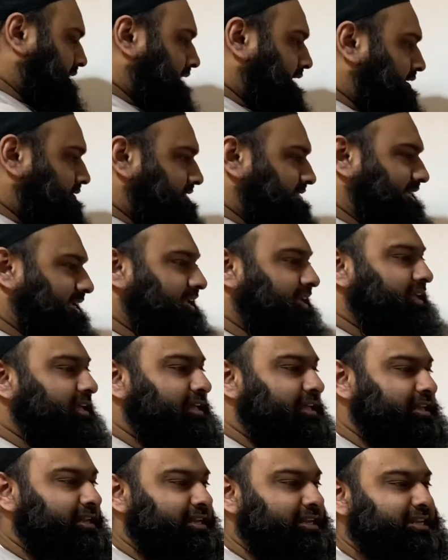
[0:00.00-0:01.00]
I say
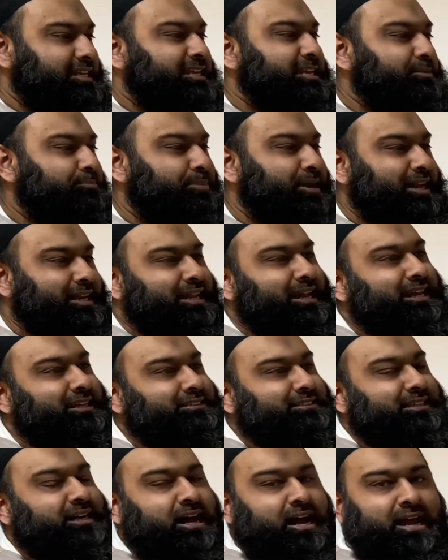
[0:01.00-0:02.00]
li
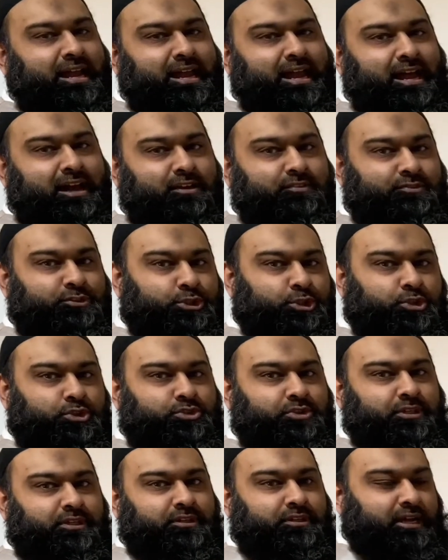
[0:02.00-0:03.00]
banat. I have
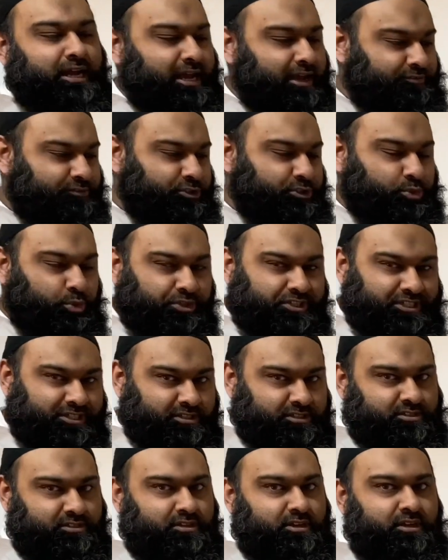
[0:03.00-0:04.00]
children. I have
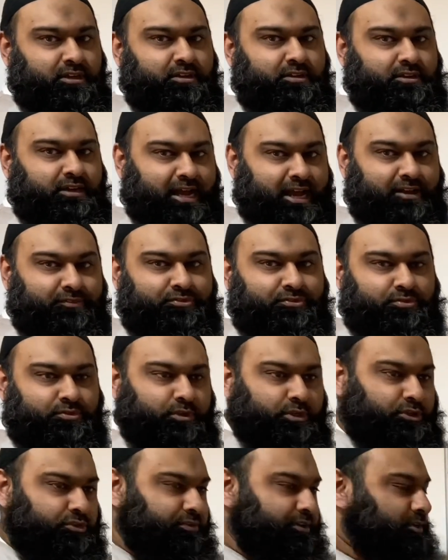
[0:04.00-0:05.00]
daughters. I have
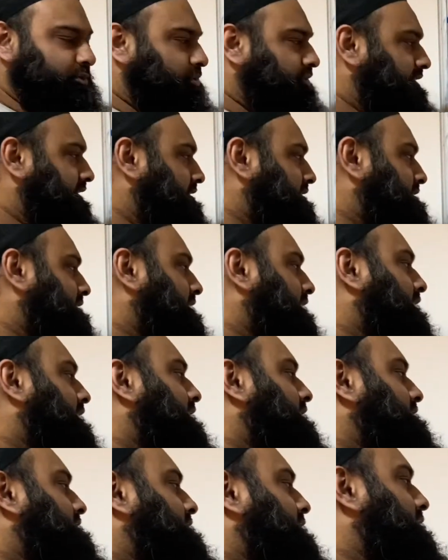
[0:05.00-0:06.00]
3 daughters.
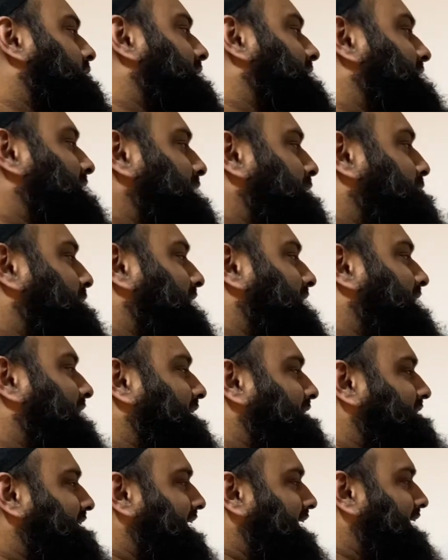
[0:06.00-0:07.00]
So li
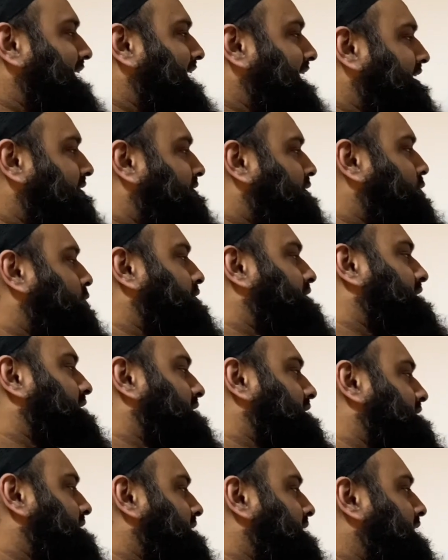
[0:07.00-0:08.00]
banat. I have
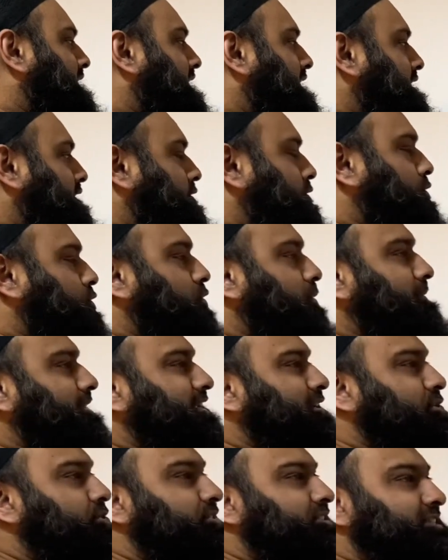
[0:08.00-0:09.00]
daughters. You'll normally
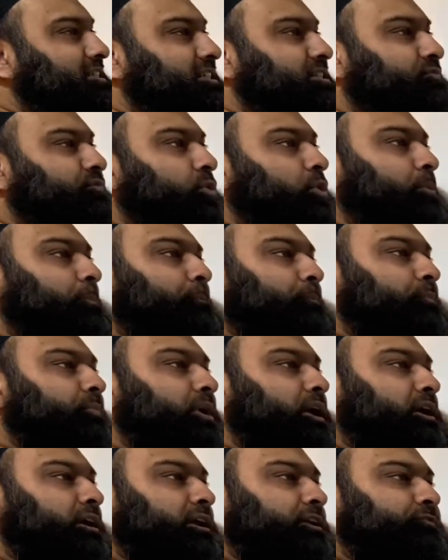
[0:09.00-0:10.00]
use this for
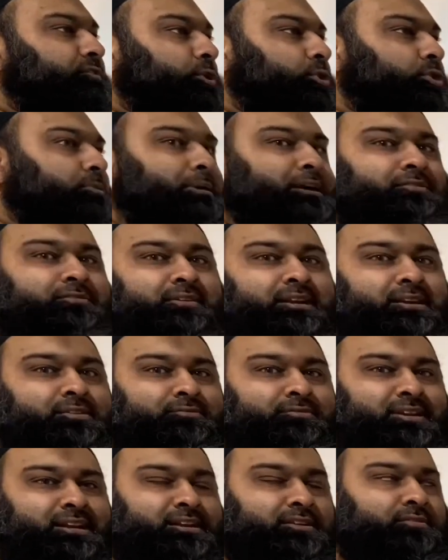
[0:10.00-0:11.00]
if you're talking
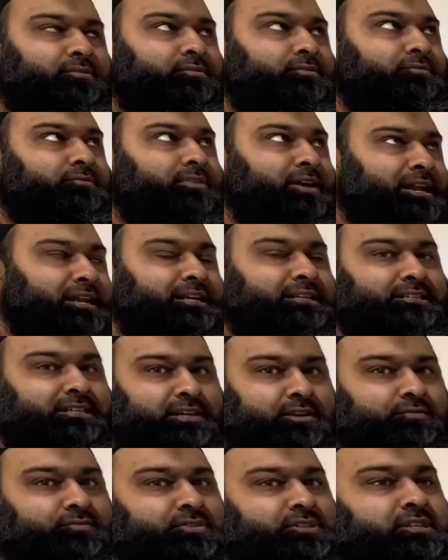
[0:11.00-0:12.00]
about
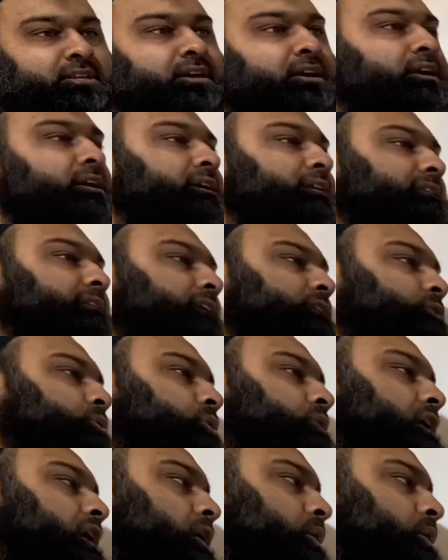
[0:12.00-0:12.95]
relatives, then you will